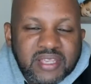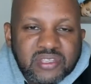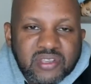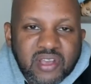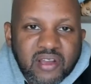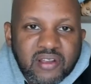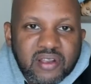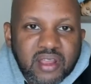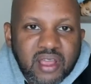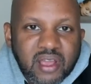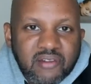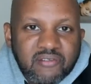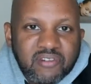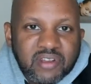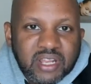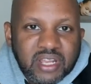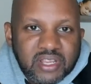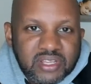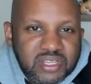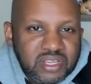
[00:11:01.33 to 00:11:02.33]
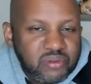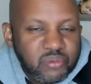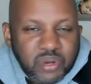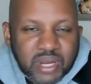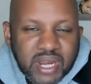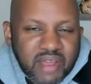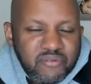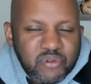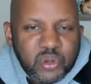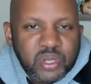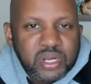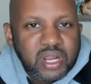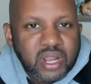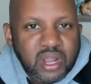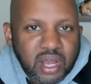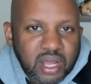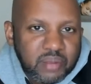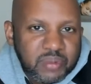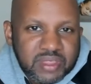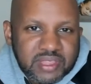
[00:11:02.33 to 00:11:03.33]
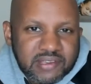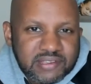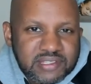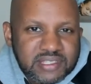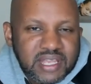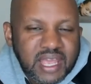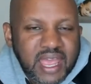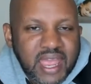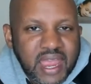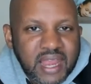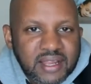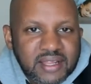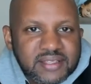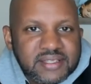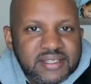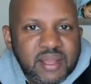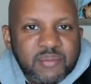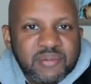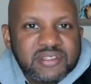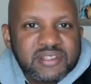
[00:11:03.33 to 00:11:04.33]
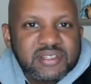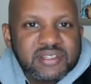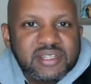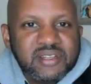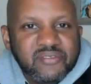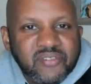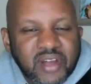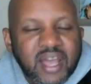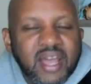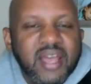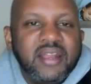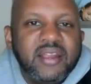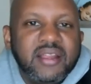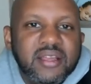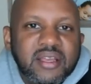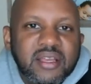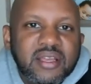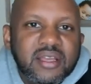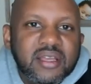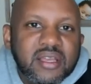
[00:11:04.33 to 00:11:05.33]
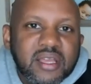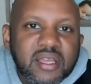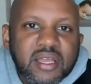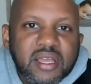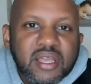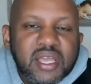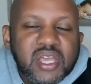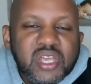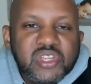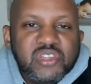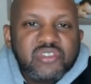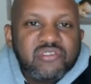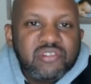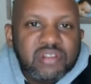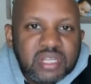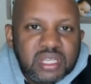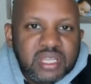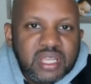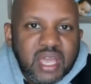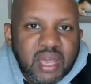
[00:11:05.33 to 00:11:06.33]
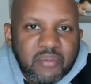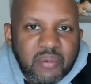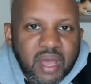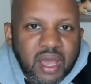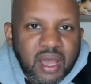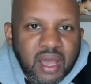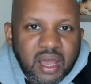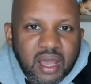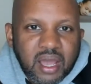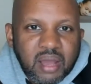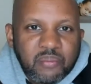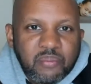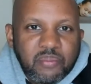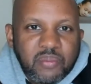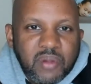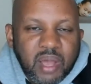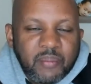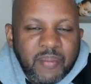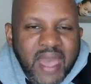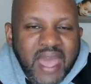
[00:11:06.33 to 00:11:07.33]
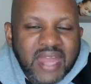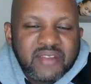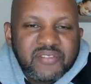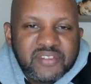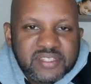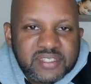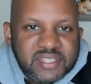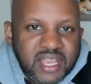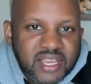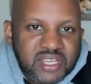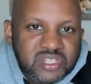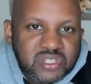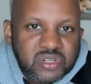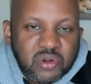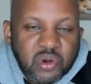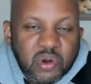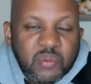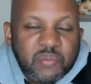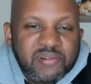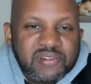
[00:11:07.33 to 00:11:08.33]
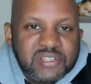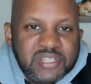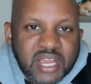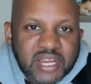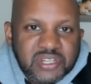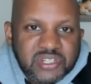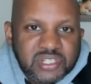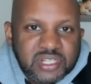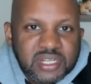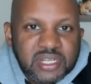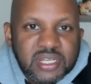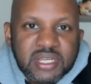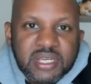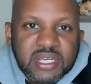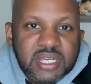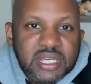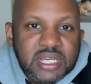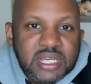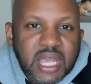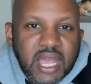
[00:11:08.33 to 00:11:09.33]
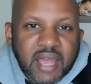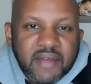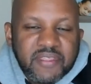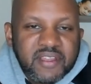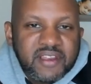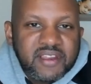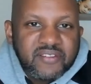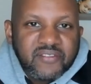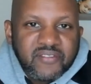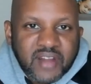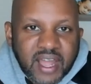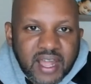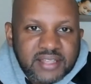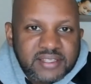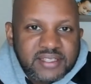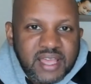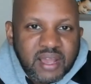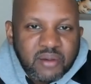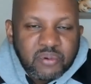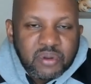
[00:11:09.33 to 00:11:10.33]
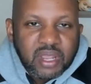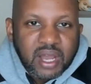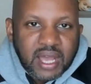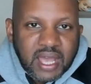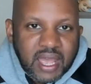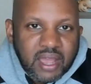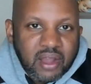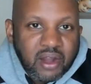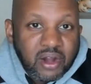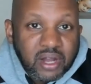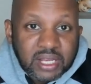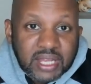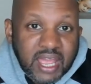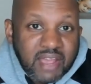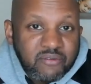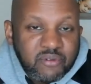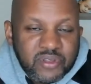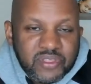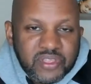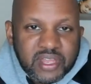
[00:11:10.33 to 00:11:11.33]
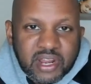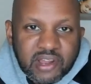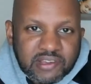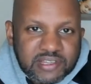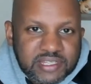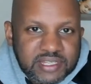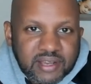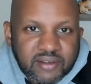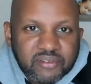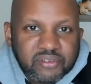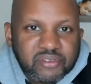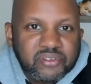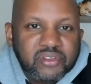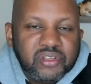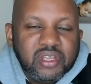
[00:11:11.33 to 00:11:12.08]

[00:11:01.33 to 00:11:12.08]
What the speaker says: on religion, whatever you want to call it. I mean, there's endless numbers of divide. It's really a manifestation or projection of the divides that we all have within ourselves.